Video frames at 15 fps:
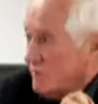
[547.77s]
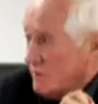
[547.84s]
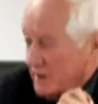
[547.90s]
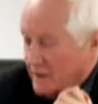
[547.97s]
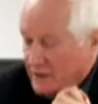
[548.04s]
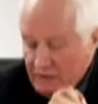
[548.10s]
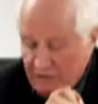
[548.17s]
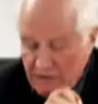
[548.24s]

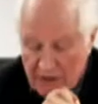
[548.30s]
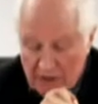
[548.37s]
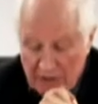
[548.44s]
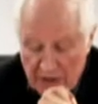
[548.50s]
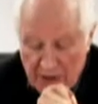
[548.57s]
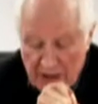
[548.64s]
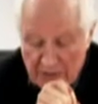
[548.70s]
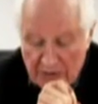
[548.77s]
later Ranald
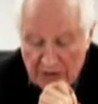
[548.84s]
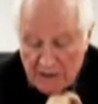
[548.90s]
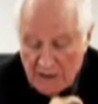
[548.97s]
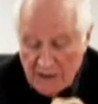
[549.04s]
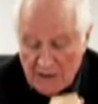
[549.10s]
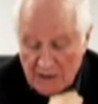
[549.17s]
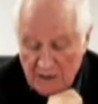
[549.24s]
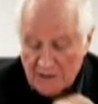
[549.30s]
Graham, and
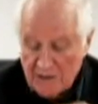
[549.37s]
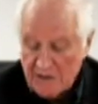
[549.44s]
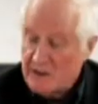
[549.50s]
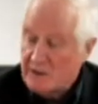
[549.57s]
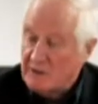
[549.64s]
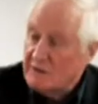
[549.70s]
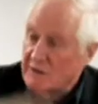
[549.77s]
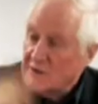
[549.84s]
then, as the
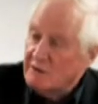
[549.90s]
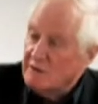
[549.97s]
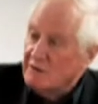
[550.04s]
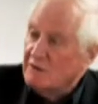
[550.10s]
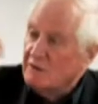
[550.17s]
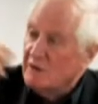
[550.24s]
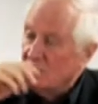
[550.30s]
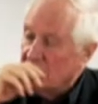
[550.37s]
series
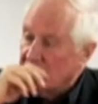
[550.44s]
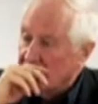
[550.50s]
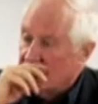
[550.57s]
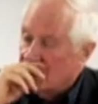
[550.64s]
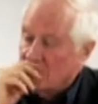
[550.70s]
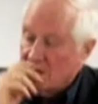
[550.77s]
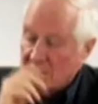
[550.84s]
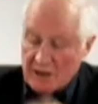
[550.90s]
developed
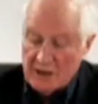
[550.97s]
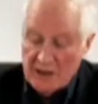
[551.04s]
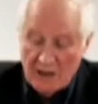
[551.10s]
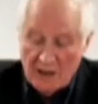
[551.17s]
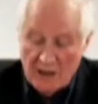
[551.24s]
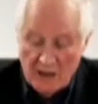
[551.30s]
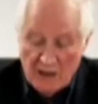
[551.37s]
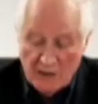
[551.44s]
across
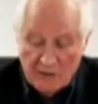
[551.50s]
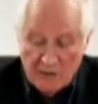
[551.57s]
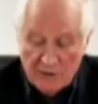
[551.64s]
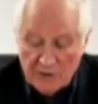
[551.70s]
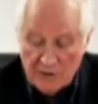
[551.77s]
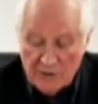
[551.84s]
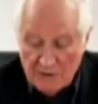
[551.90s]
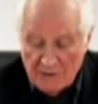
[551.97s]

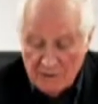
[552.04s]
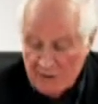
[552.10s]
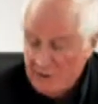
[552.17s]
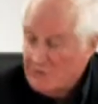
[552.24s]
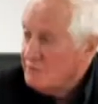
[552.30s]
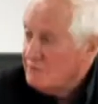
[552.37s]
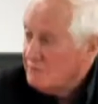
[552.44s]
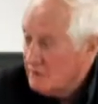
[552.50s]
four series
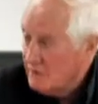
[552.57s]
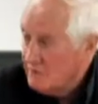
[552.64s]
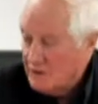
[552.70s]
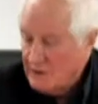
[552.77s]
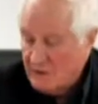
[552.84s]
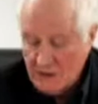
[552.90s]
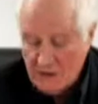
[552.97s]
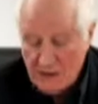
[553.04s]
of
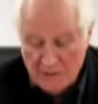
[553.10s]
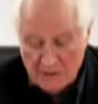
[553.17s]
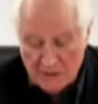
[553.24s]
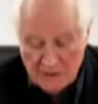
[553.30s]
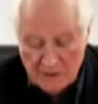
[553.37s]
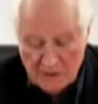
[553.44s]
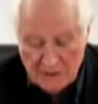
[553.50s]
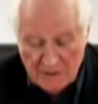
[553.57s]
13
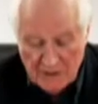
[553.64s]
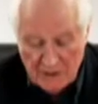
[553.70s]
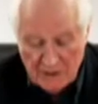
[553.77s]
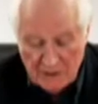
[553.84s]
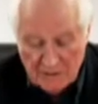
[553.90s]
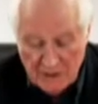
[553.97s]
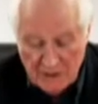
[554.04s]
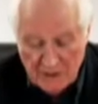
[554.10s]
episodes,
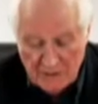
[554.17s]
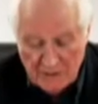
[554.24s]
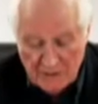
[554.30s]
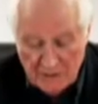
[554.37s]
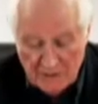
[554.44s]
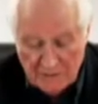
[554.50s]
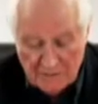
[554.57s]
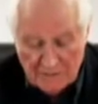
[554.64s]
other
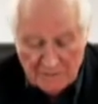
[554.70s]
writers.